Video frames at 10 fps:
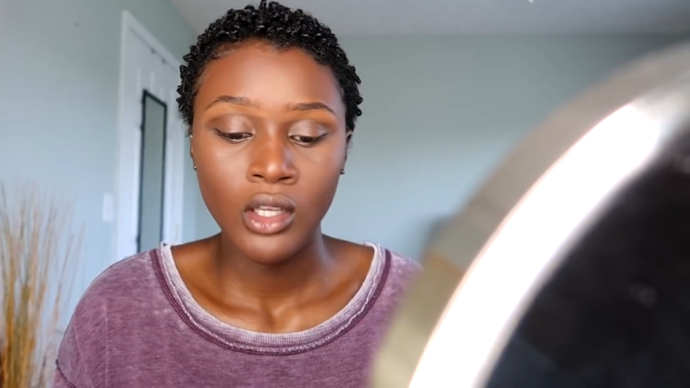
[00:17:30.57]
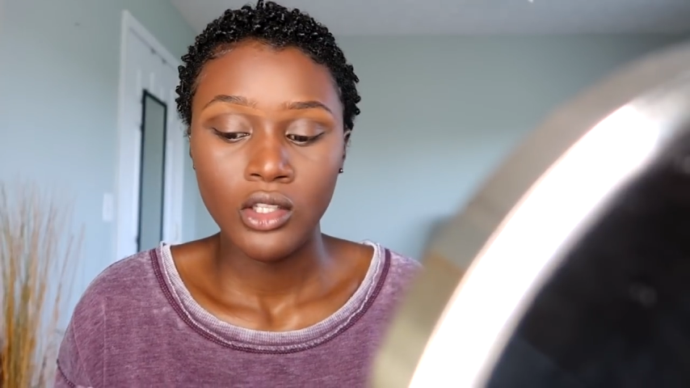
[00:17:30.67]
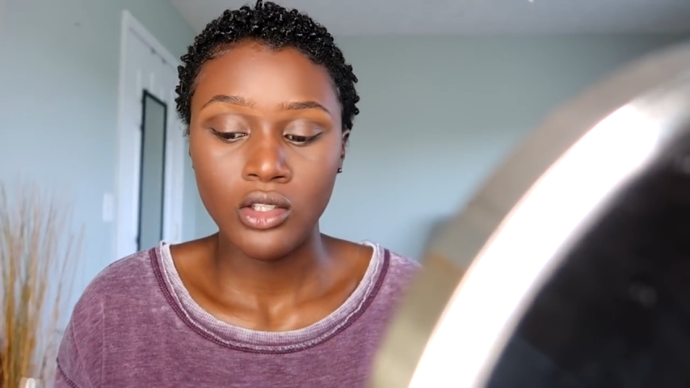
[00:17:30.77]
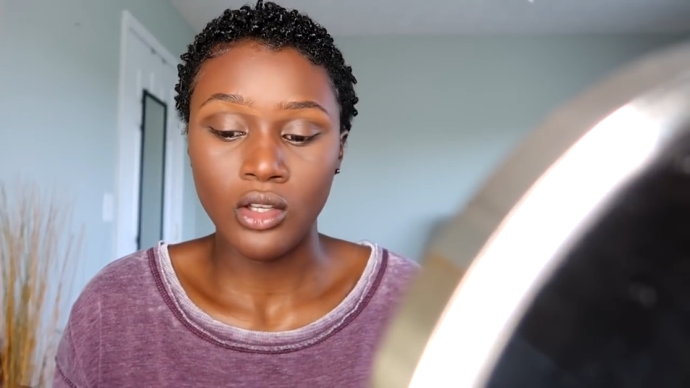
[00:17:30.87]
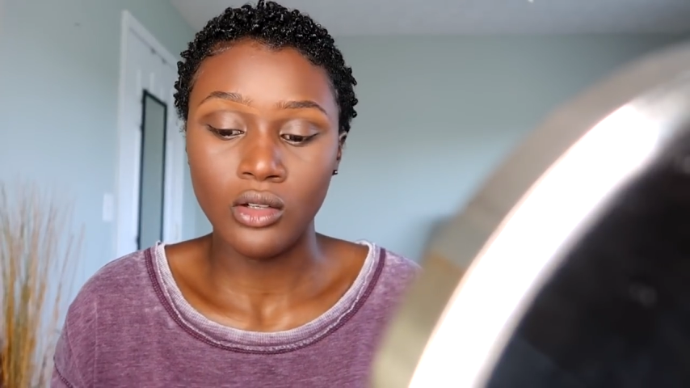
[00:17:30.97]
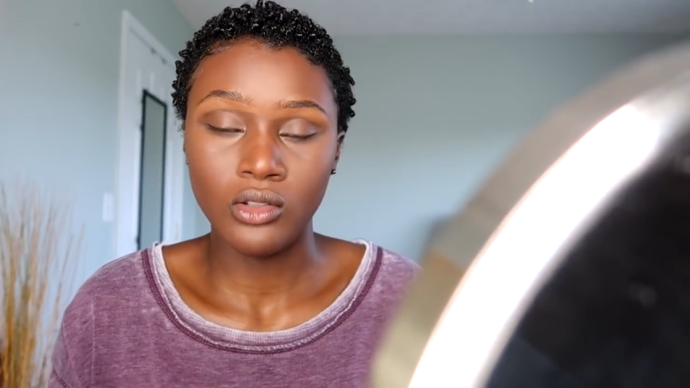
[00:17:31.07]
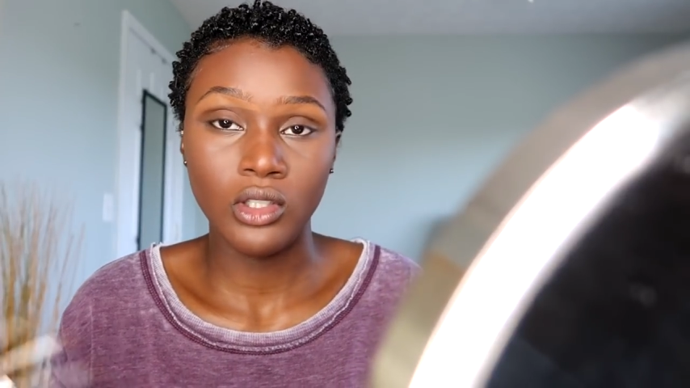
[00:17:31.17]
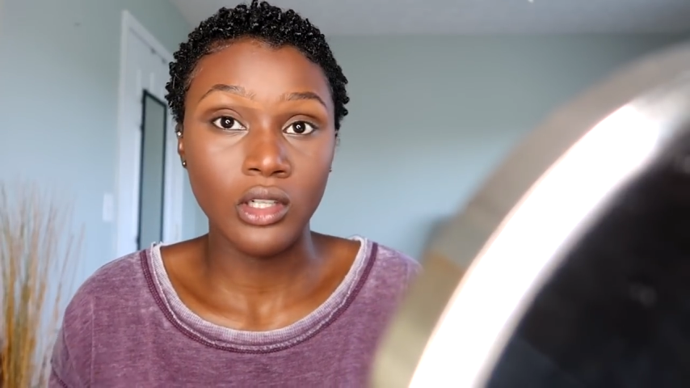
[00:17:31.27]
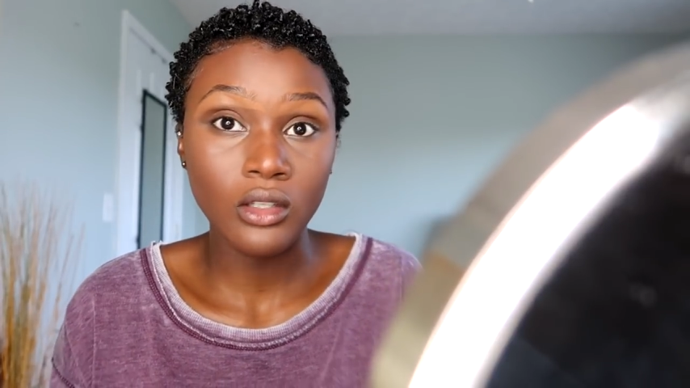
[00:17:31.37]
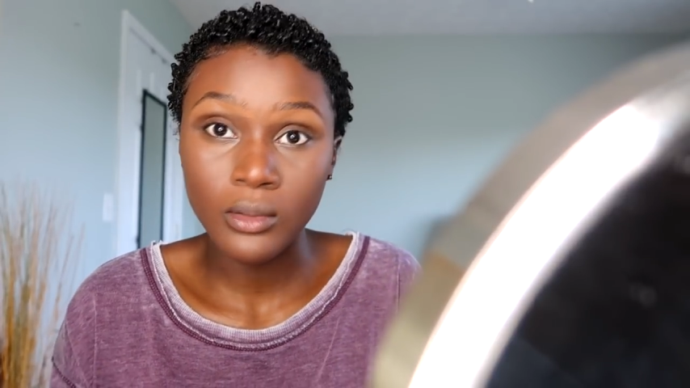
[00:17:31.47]
So
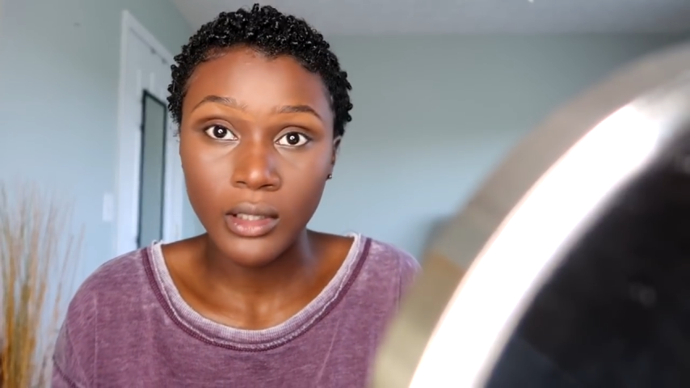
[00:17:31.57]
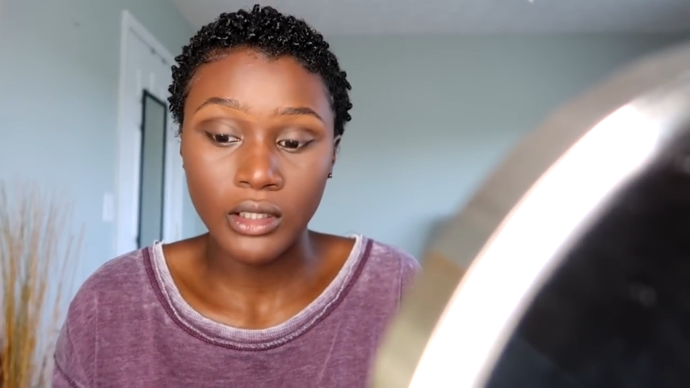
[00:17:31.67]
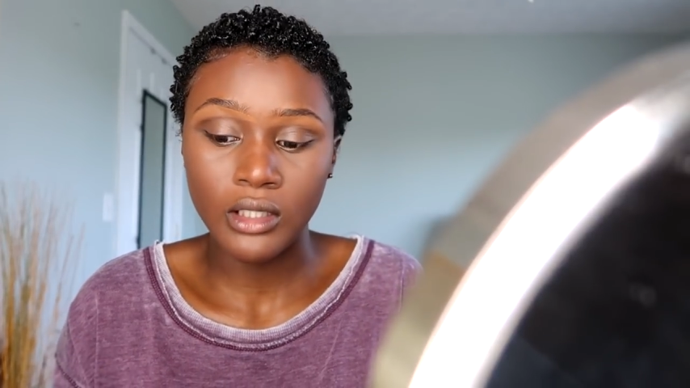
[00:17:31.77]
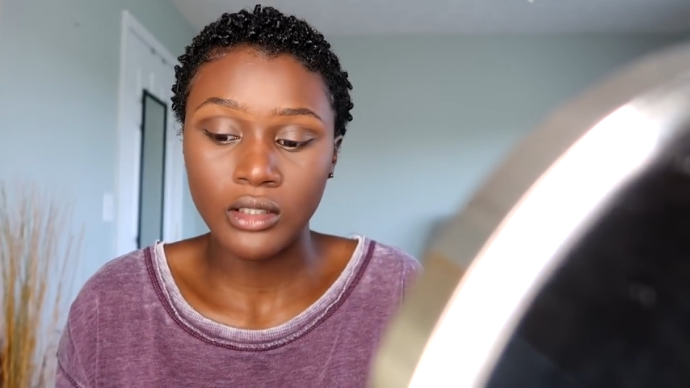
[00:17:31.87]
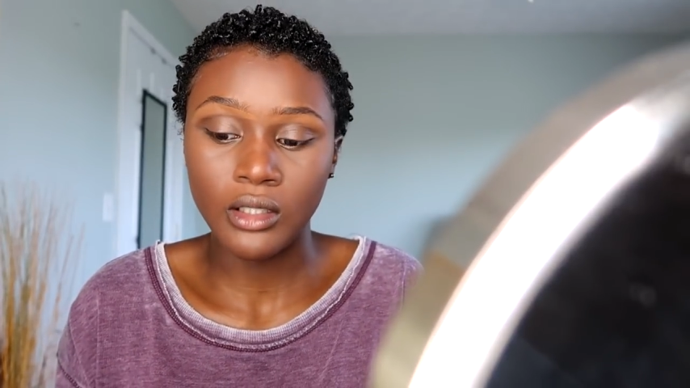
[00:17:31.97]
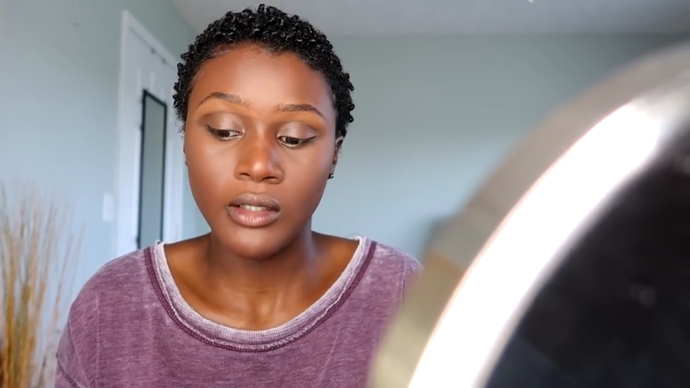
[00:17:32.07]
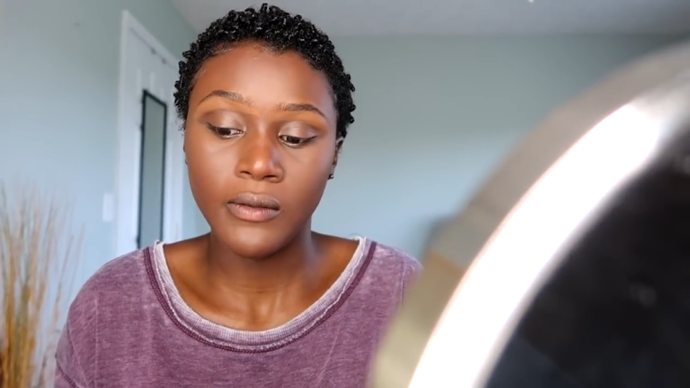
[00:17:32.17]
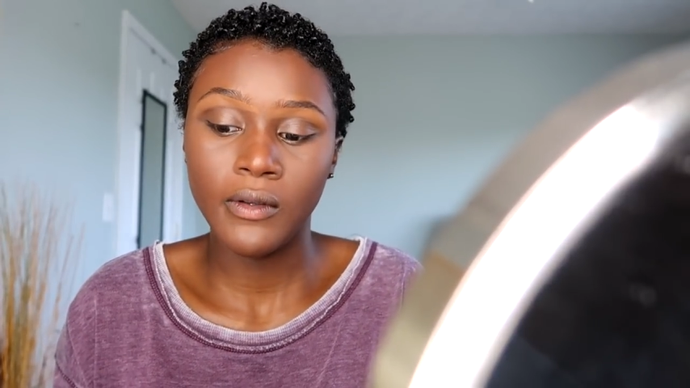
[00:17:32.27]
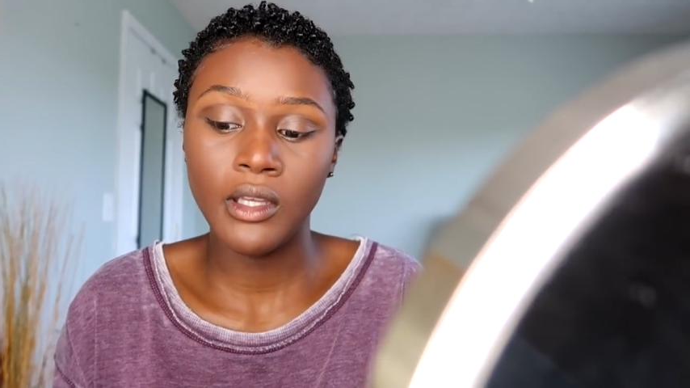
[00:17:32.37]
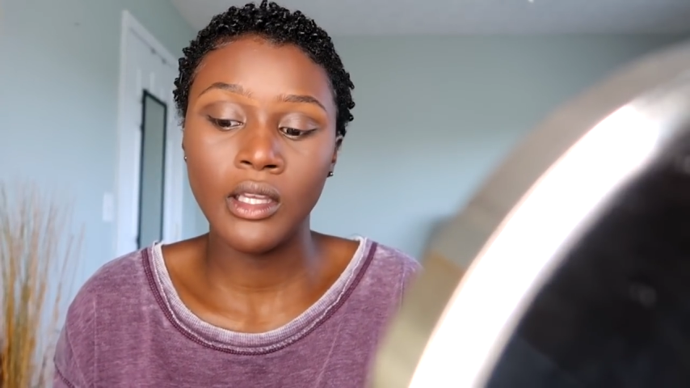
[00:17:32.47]
she knows about that stuff.
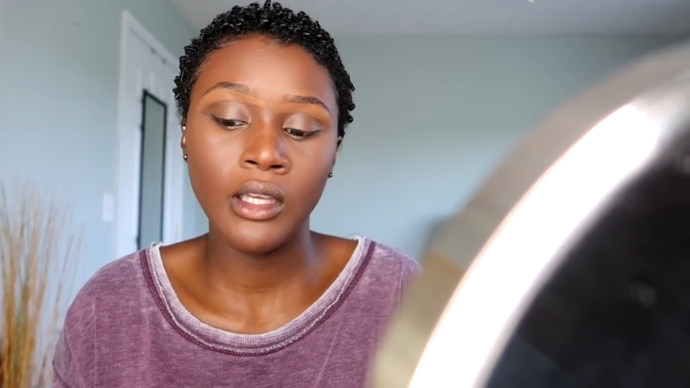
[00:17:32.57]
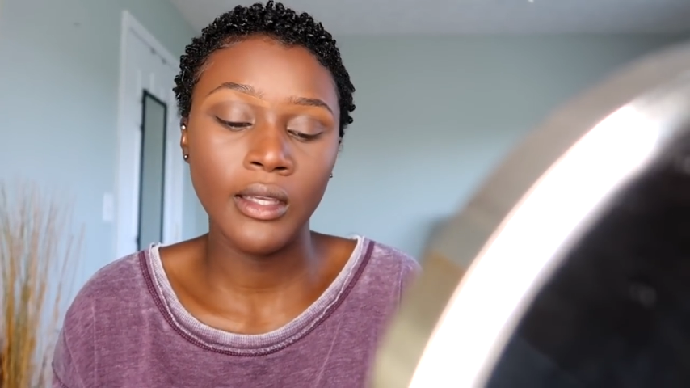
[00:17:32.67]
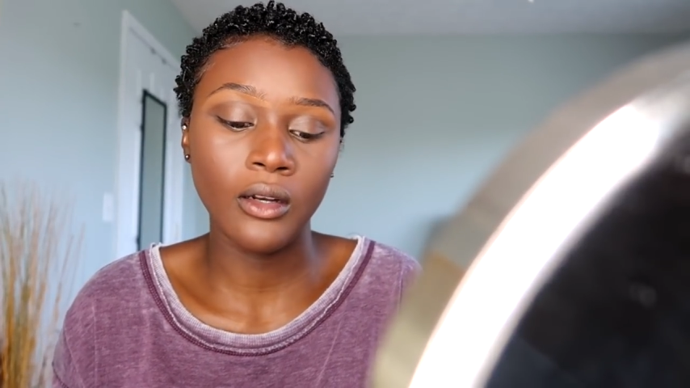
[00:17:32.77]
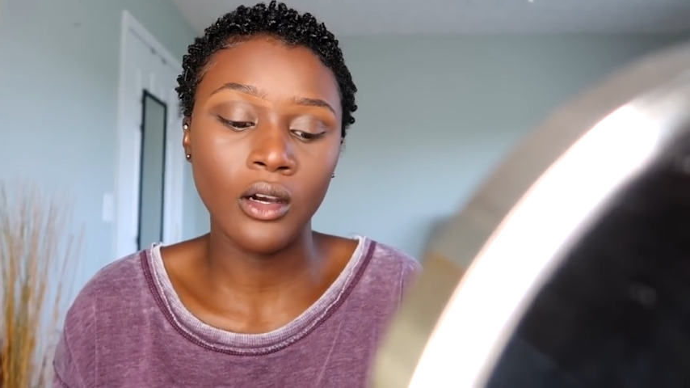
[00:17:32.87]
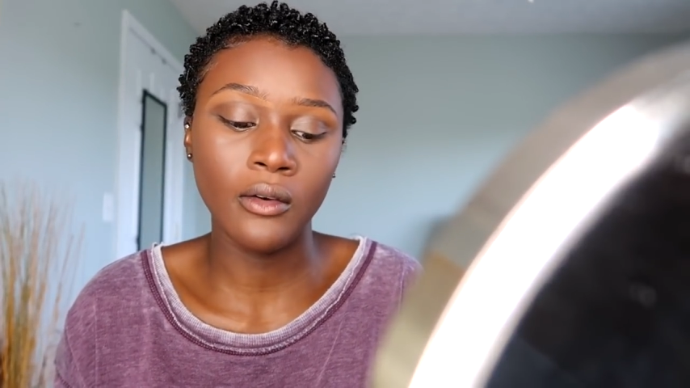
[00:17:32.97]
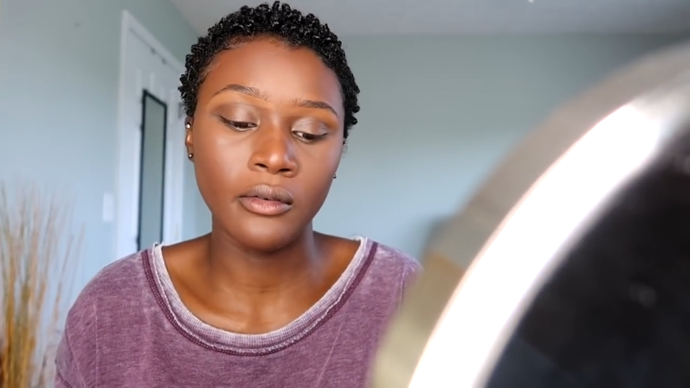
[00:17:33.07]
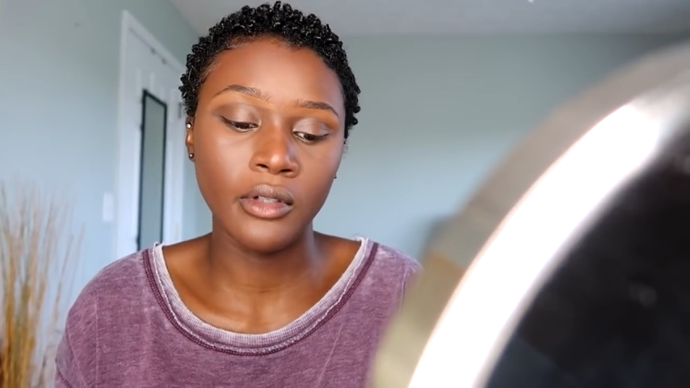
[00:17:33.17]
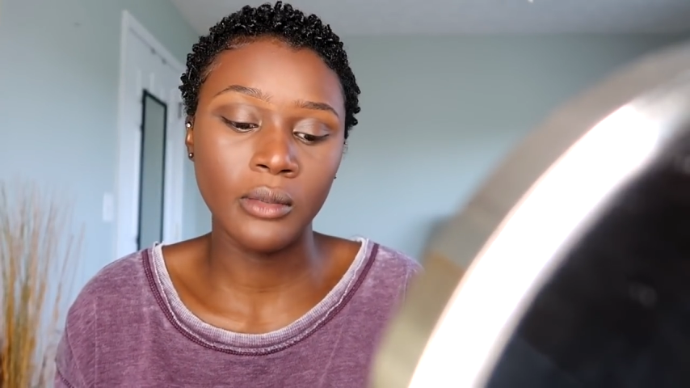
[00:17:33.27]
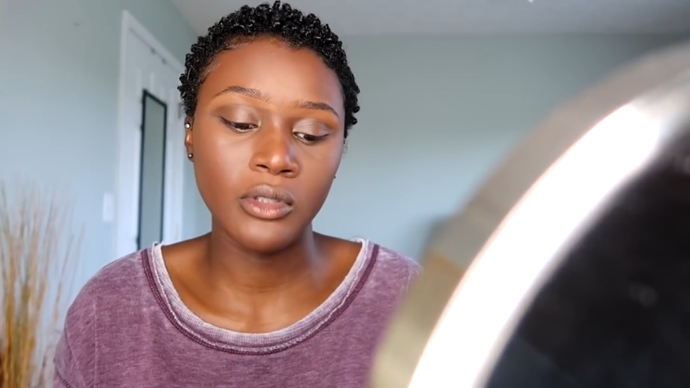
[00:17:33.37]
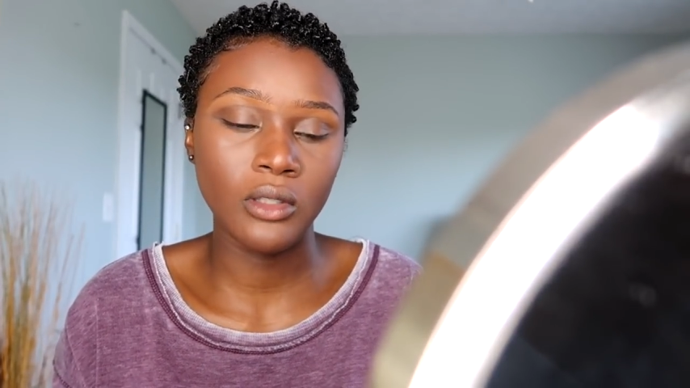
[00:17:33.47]
And off
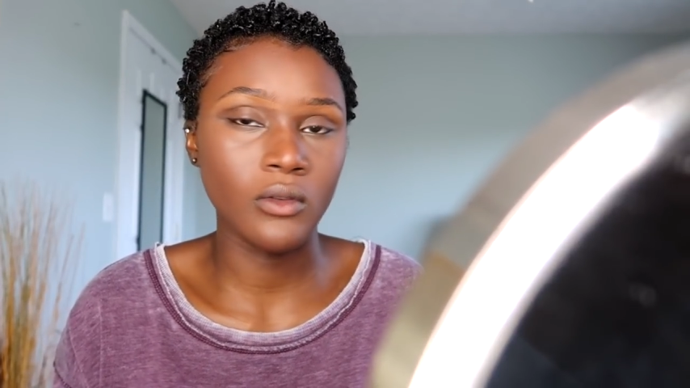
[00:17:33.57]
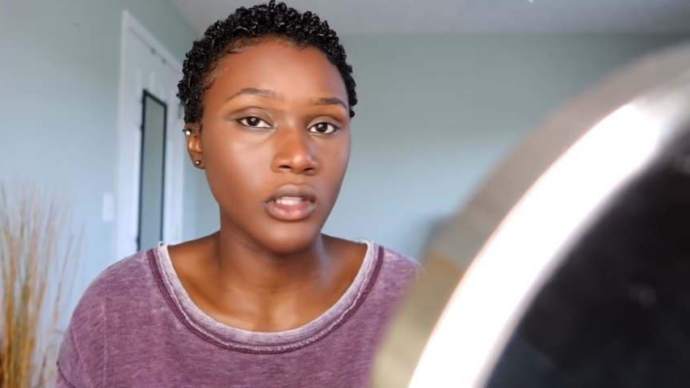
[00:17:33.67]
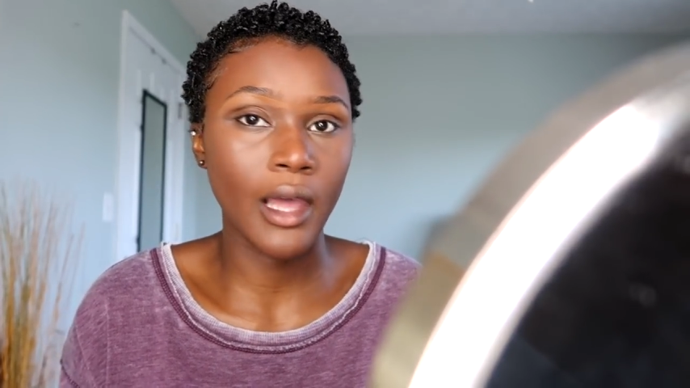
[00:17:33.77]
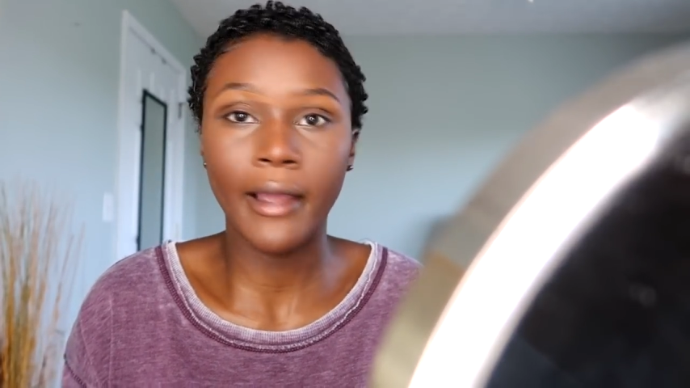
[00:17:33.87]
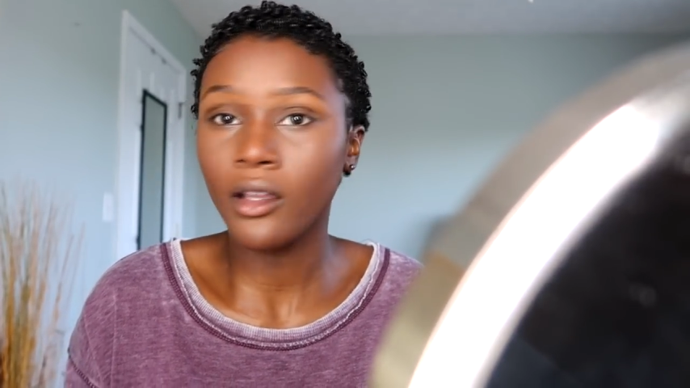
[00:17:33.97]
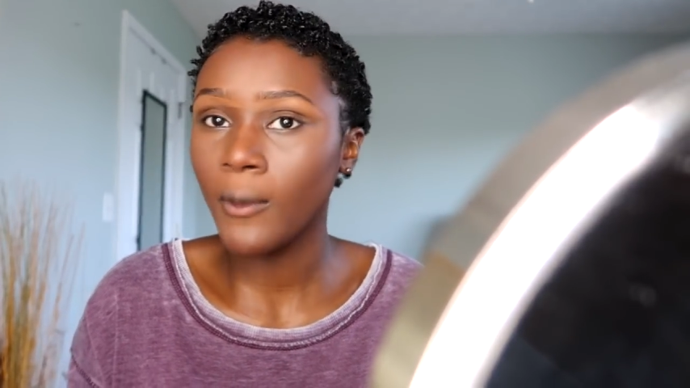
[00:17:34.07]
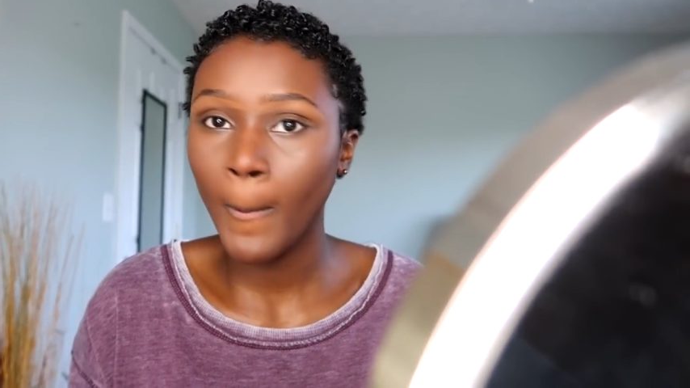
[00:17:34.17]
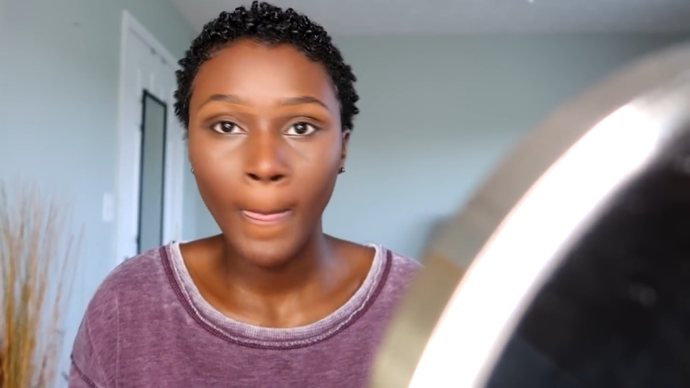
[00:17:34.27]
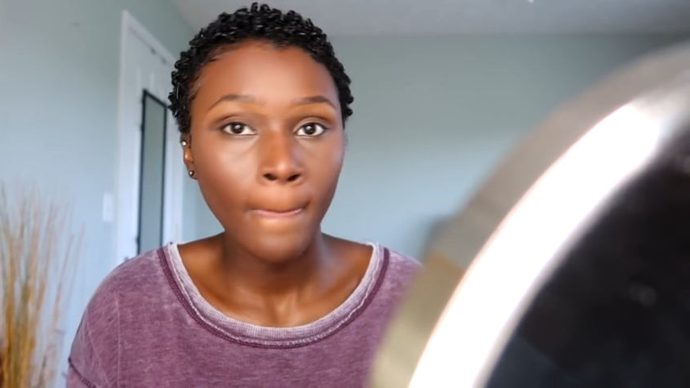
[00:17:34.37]
rip, she was like,